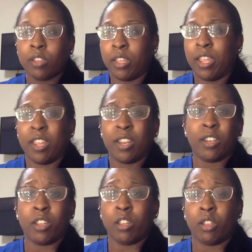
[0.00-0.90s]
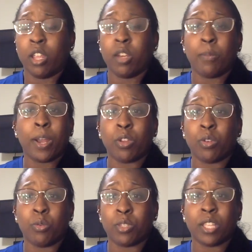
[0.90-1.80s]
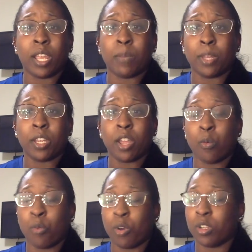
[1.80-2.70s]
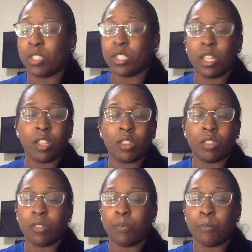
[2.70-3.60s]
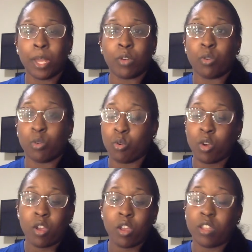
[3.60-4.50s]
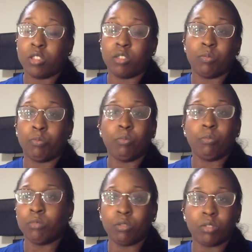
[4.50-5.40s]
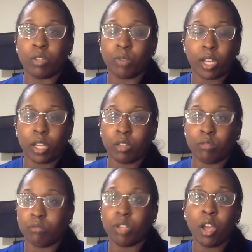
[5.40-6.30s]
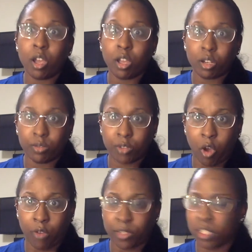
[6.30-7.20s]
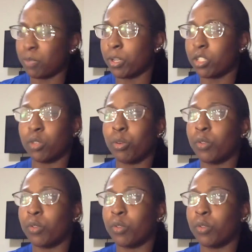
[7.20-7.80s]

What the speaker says: and anybody who is like me that works in medical is usually drinking ton of coffee, especially with